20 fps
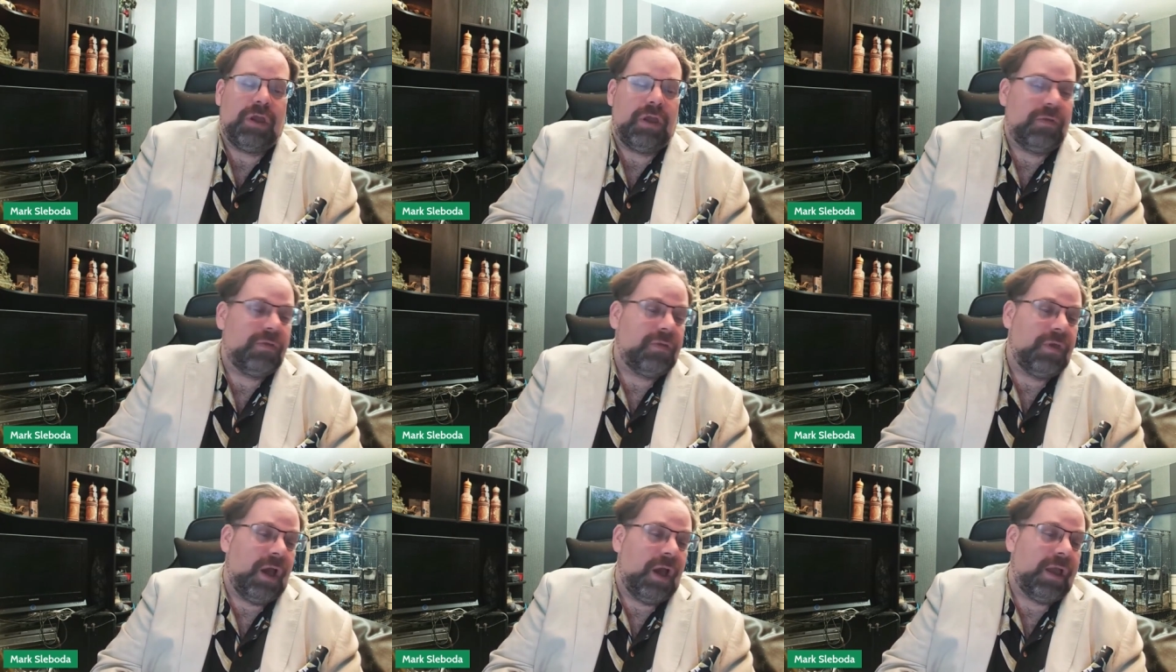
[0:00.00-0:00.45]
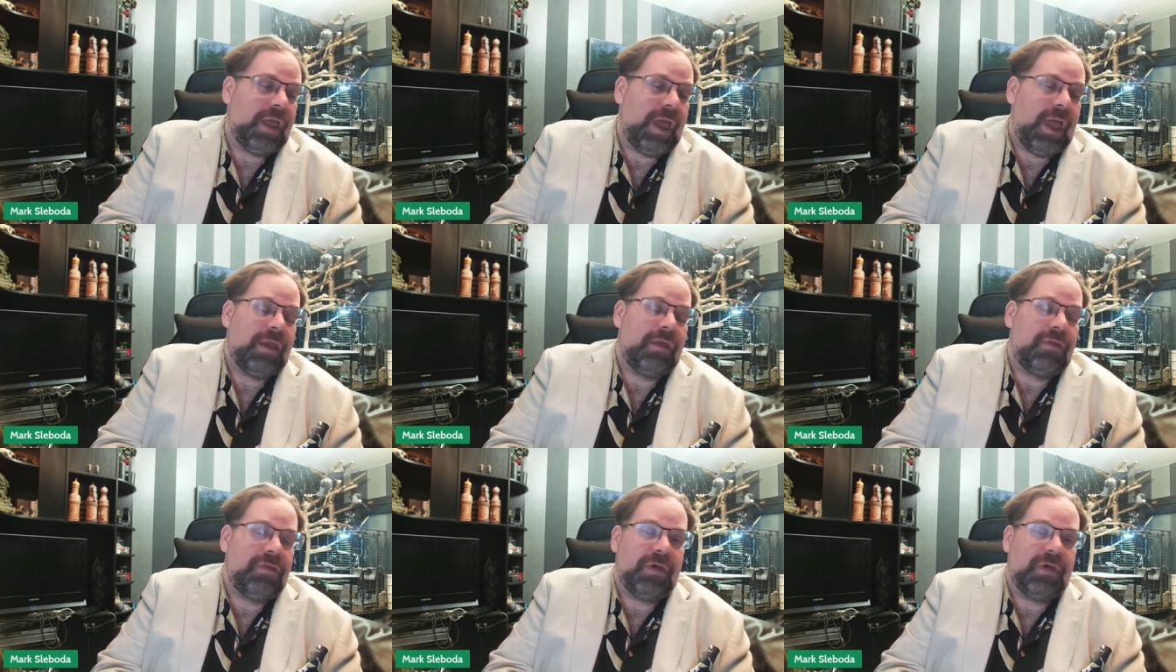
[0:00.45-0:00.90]
It,
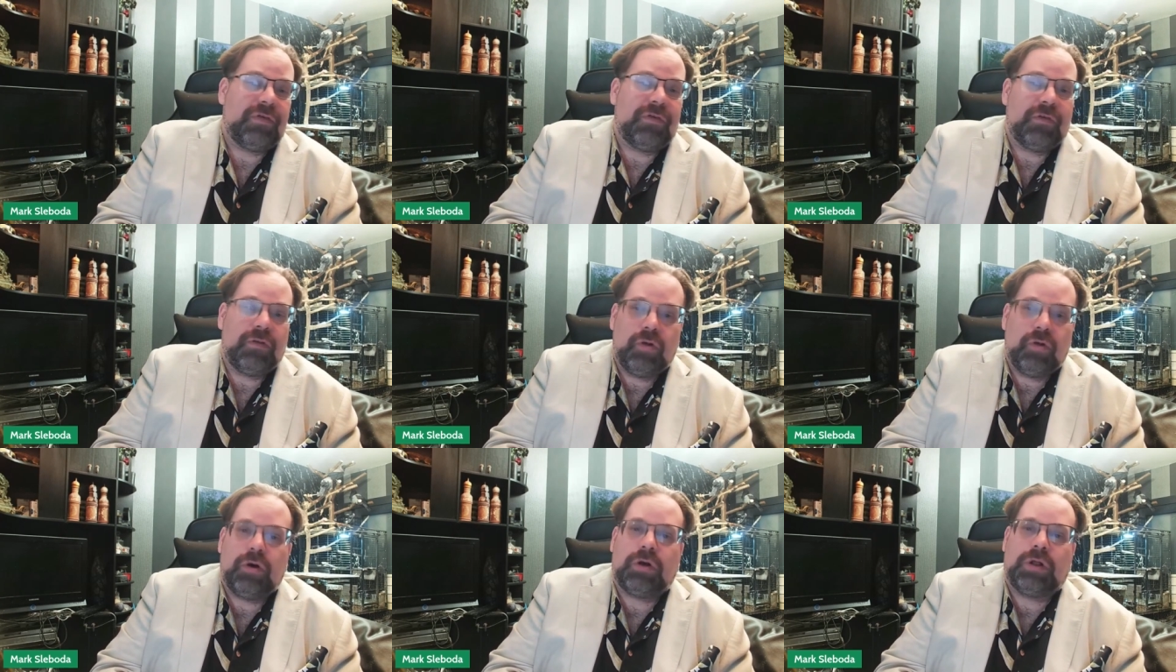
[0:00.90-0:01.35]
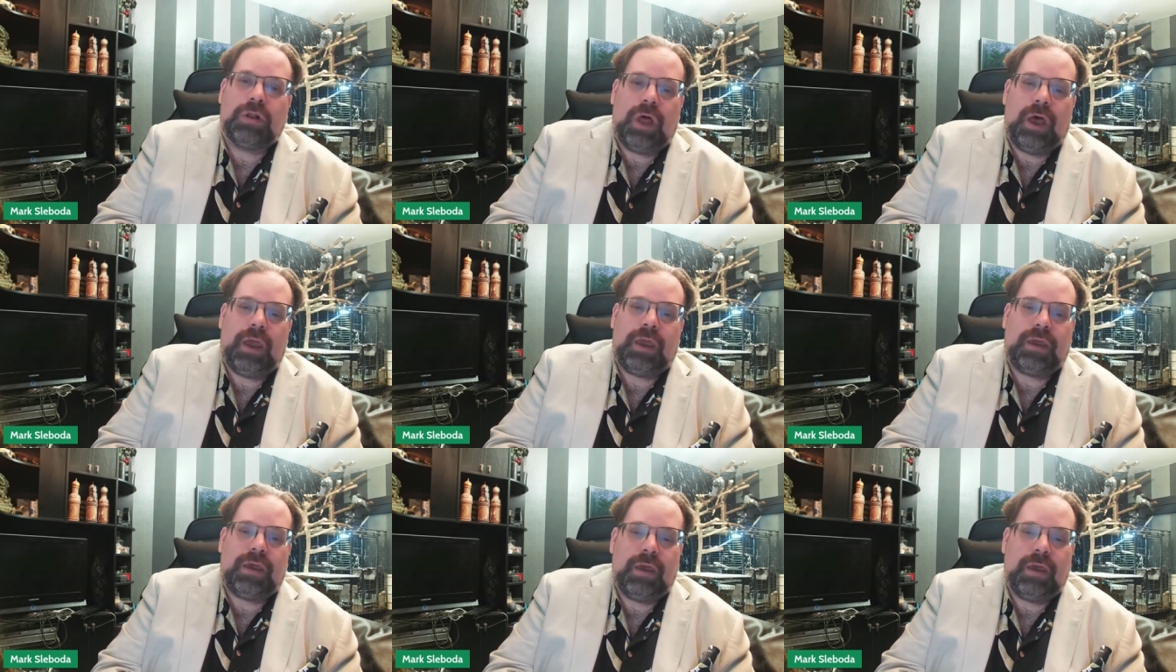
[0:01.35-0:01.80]
again, it doesn't look
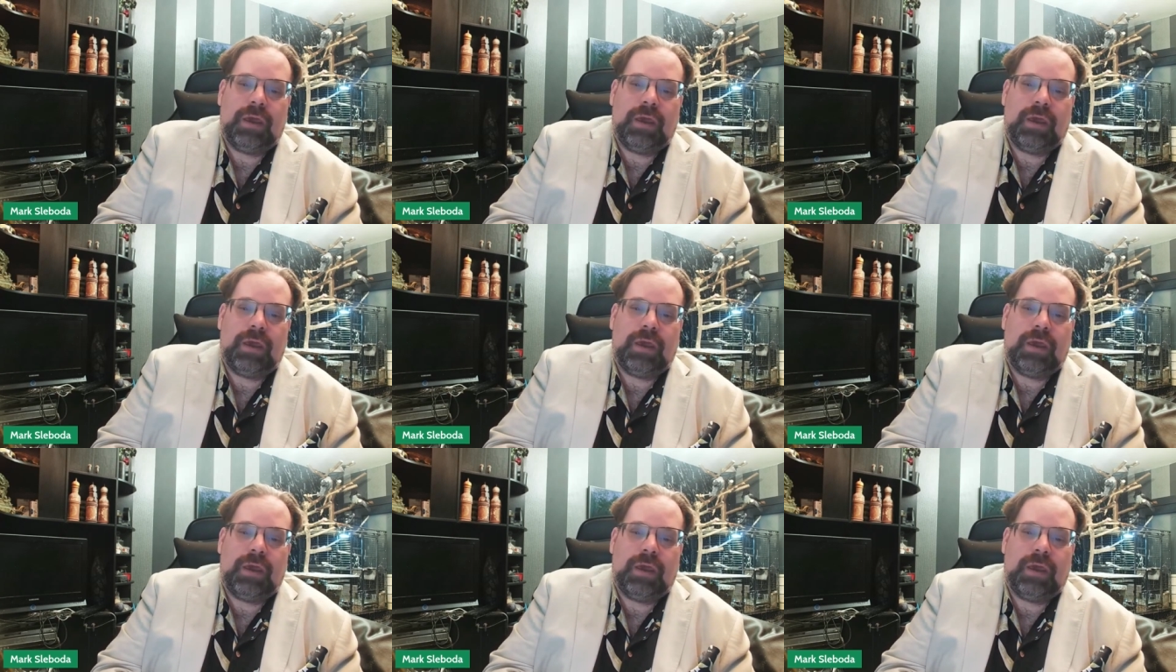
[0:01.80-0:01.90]
like